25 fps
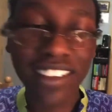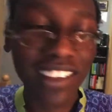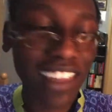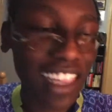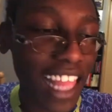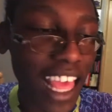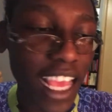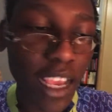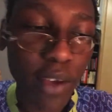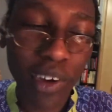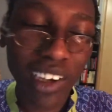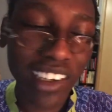
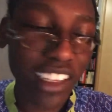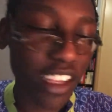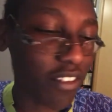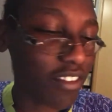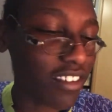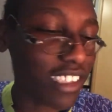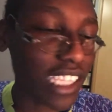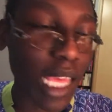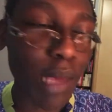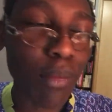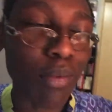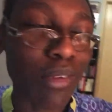like what I've
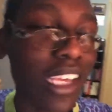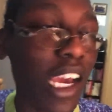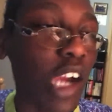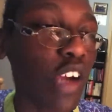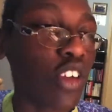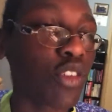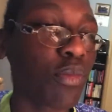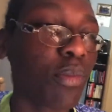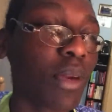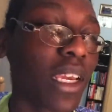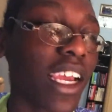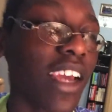typed out
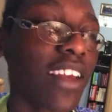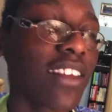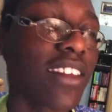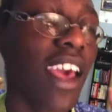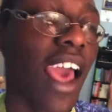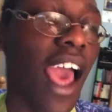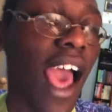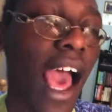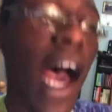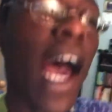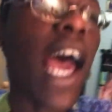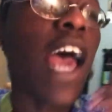because
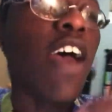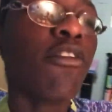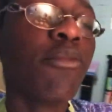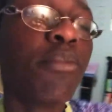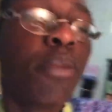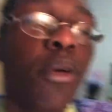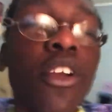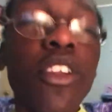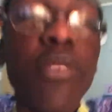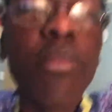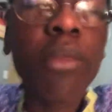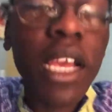I have
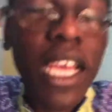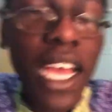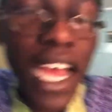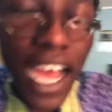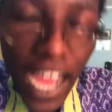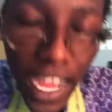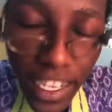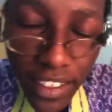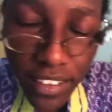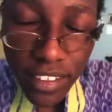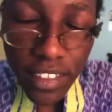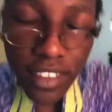put my
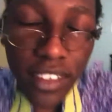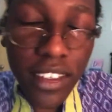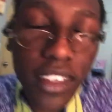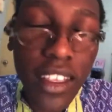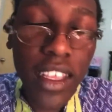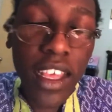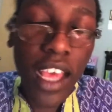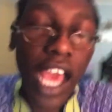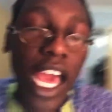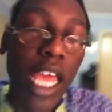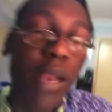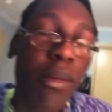heart
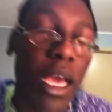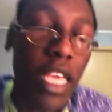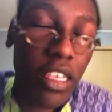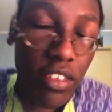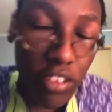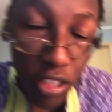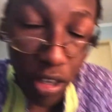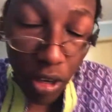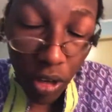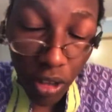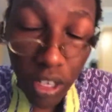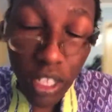and my
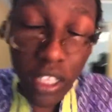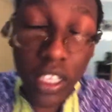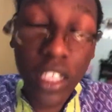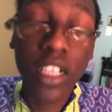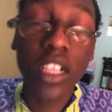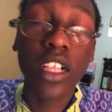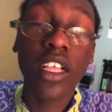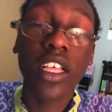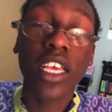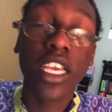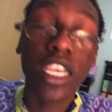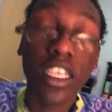soul
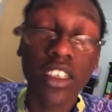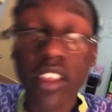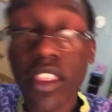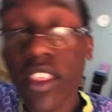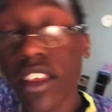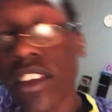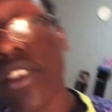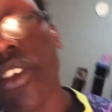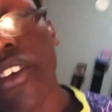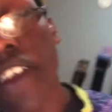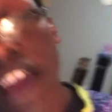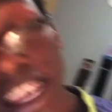into
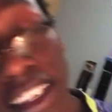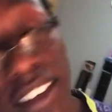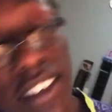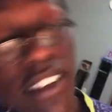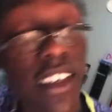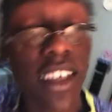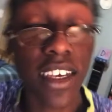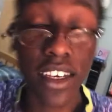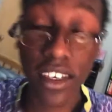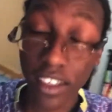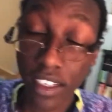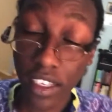this
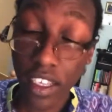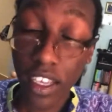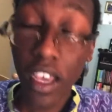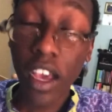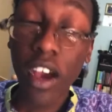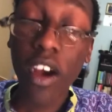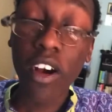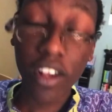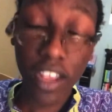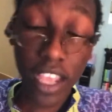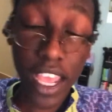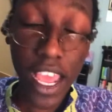writing.
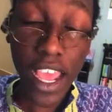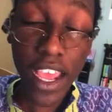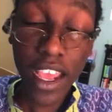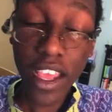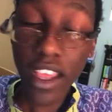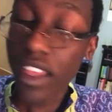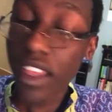Okay?